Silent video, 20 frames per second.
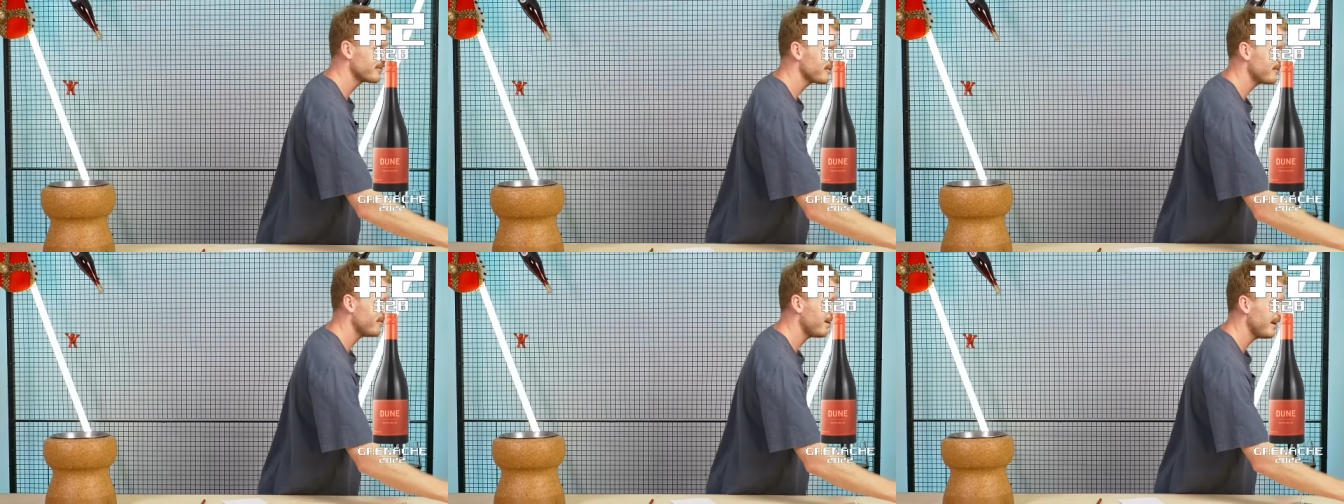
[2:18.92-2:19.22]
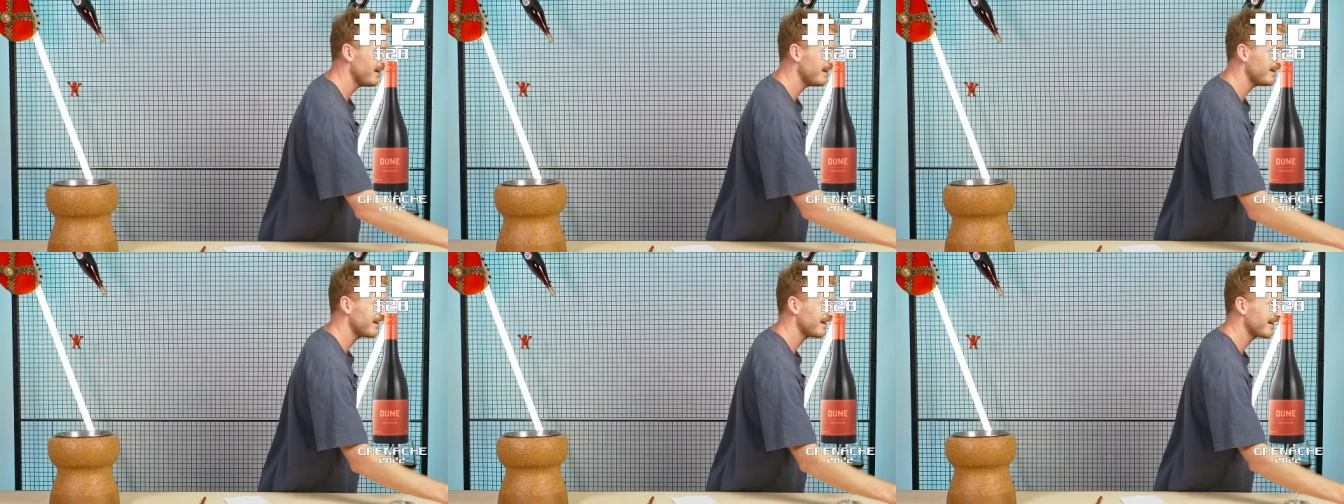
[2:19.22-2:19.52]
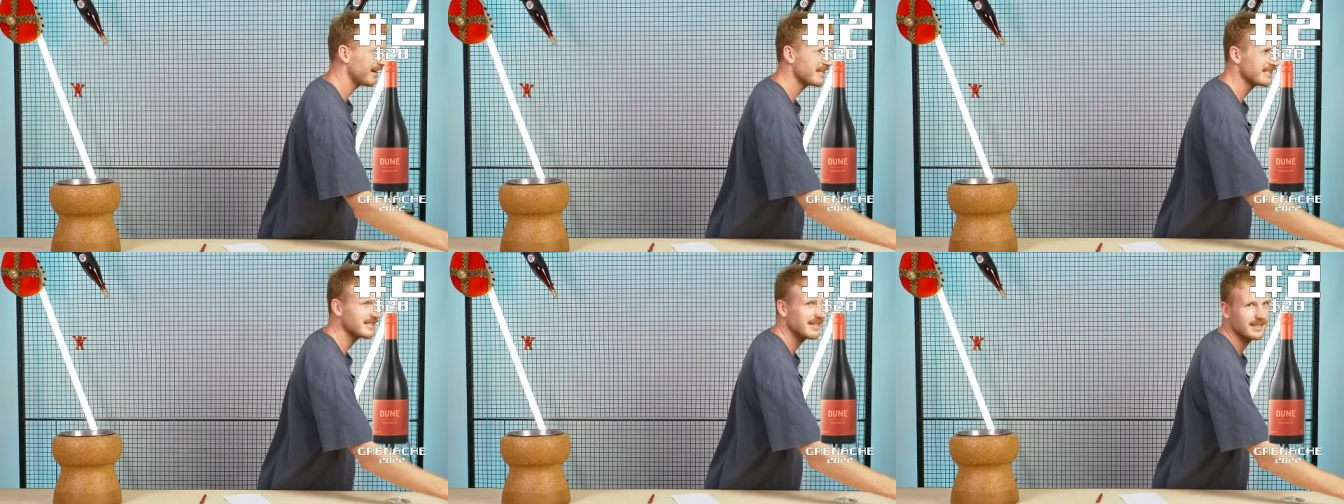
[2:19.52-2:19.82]
Syrah. I
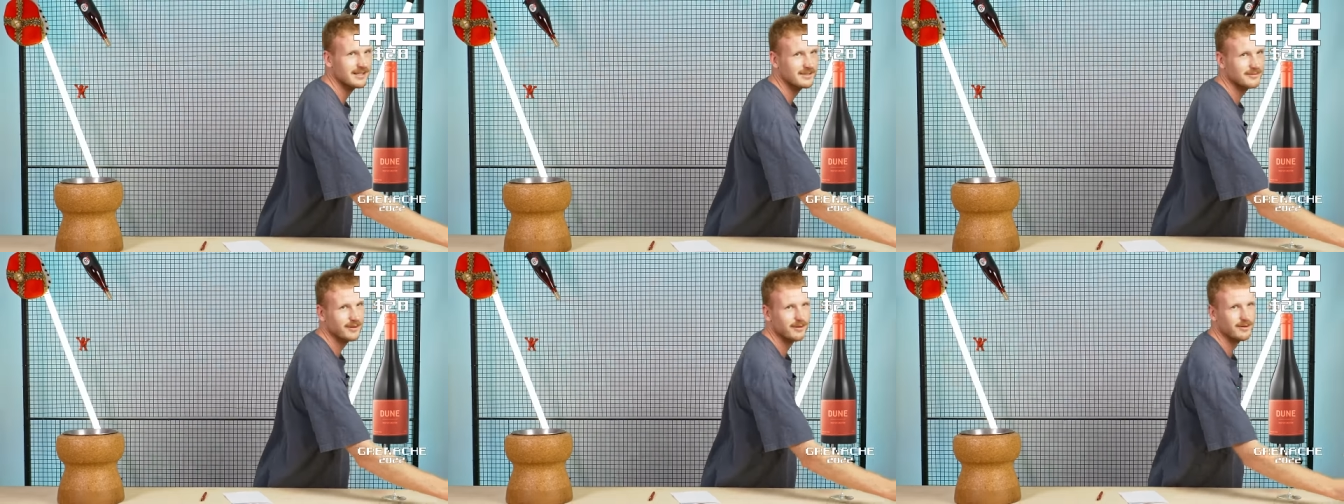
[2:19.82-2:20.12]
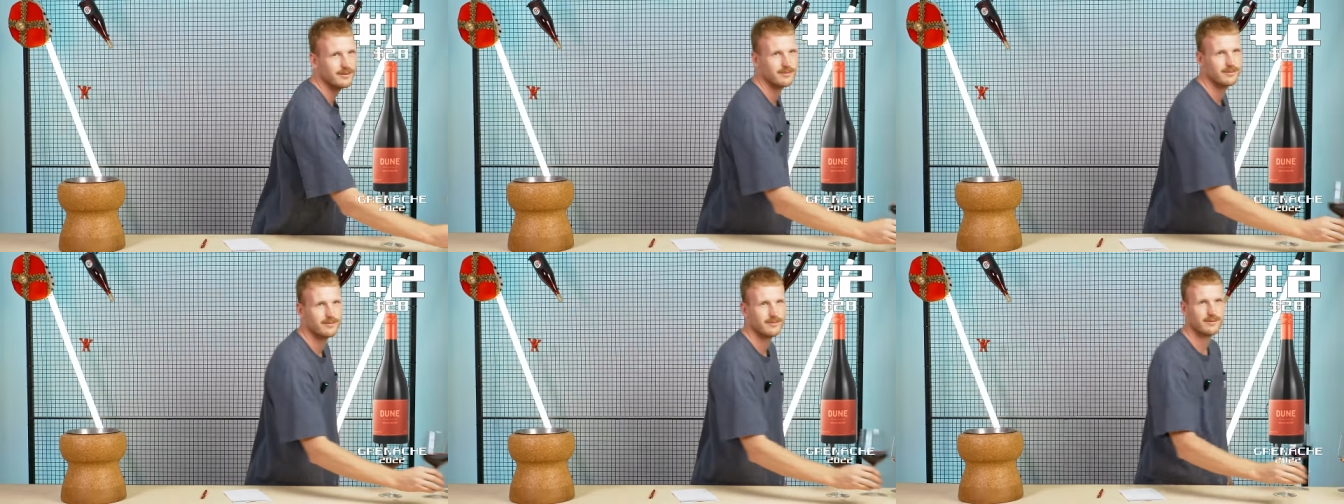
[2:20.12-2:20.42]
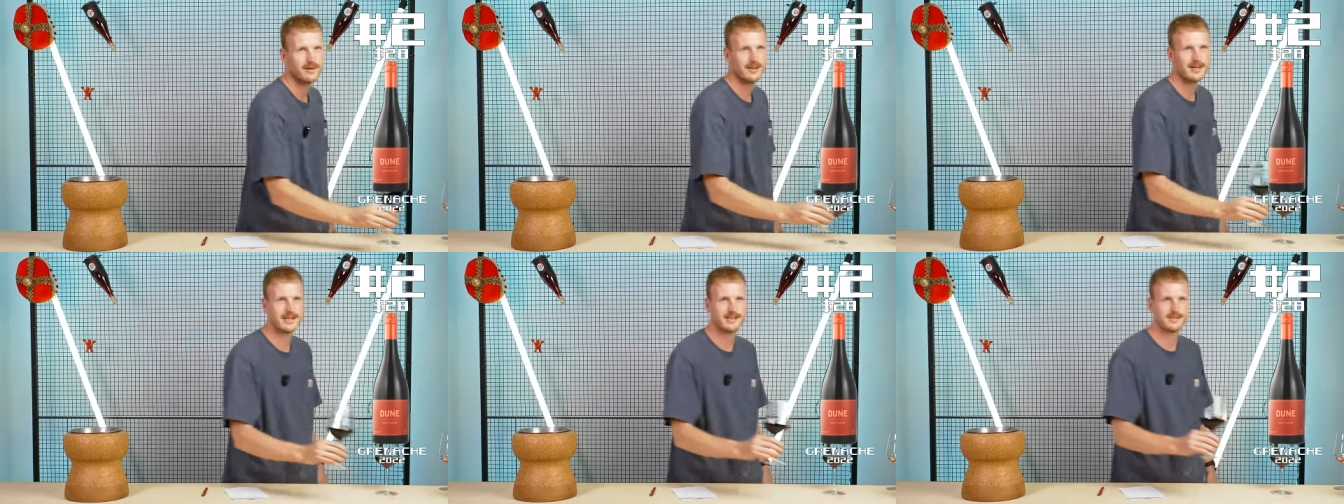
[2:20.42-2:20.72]
guess that's what
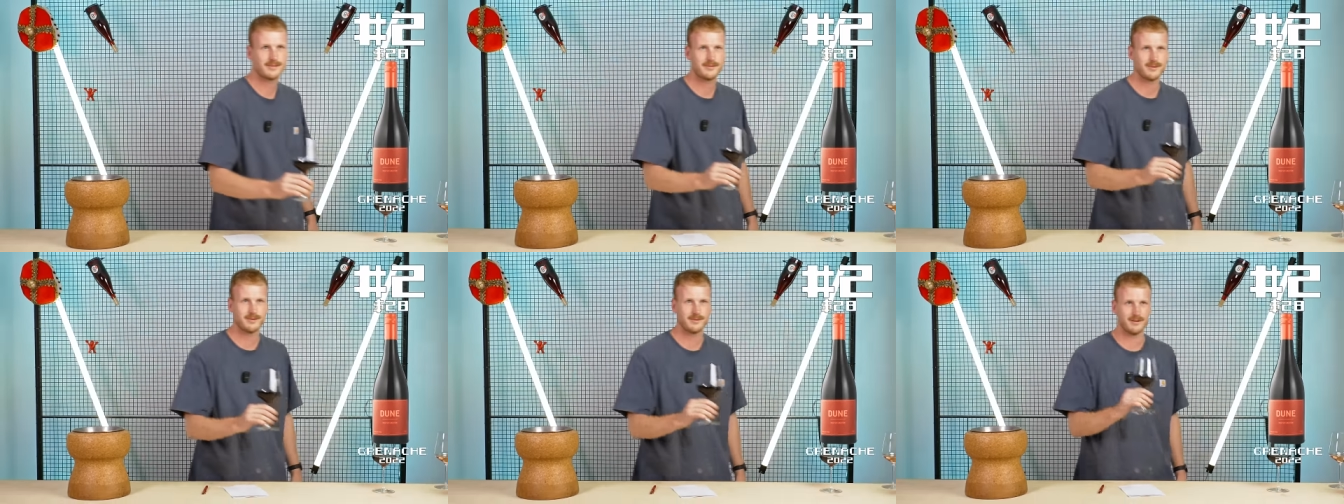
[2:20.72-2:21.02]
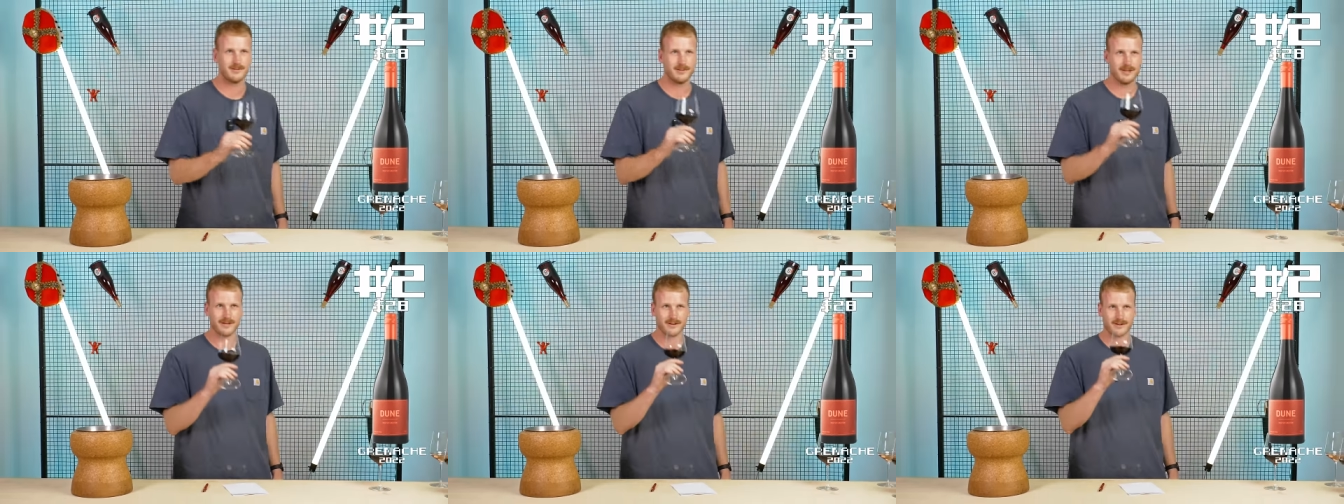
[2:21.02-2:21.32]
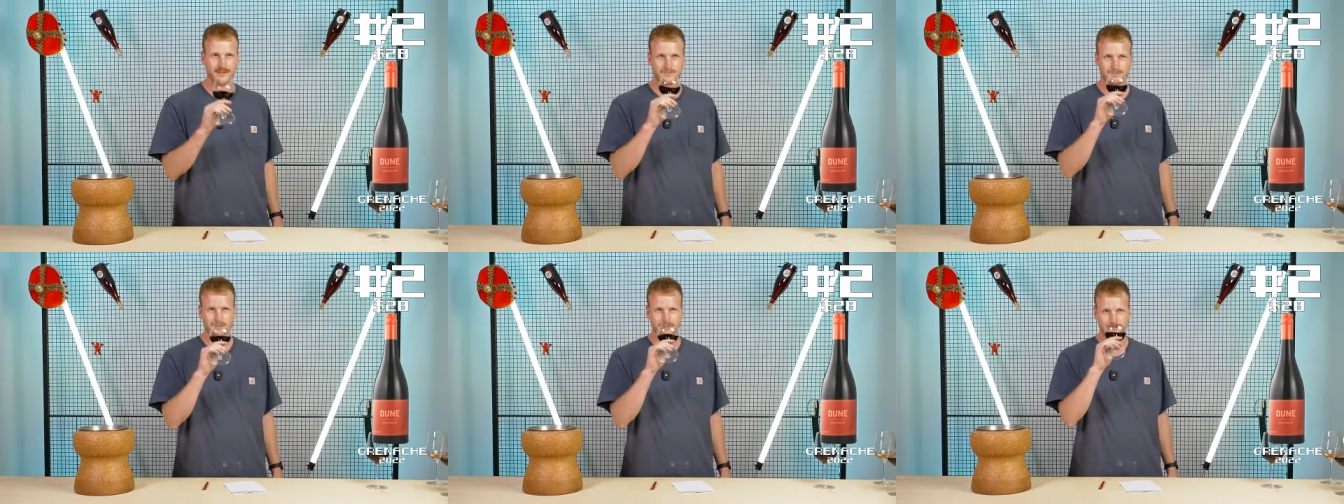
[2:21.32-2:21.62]
we would be
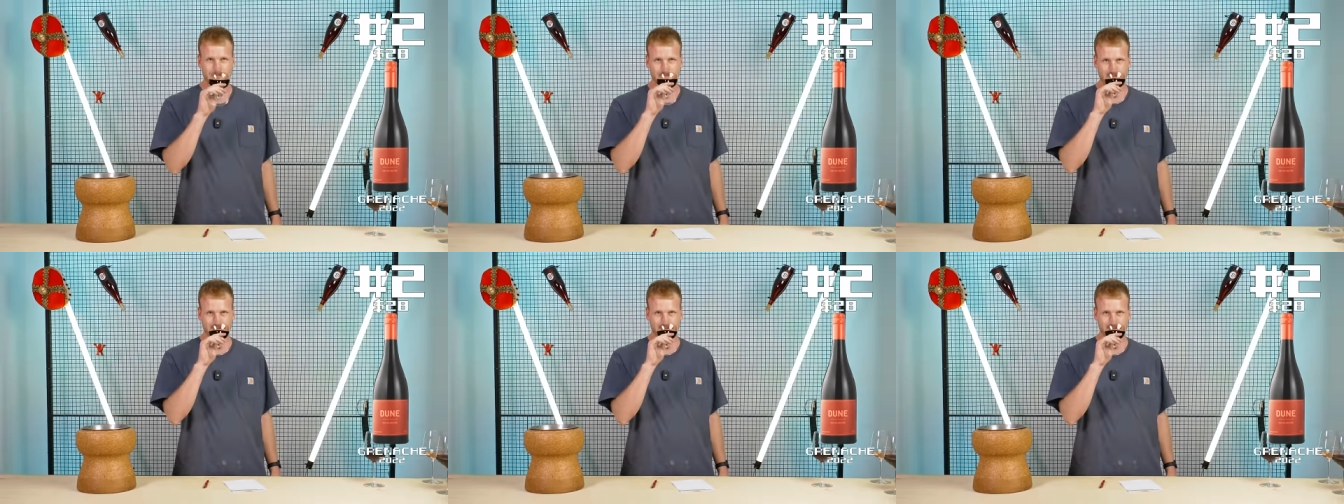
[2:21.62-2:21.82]
known for.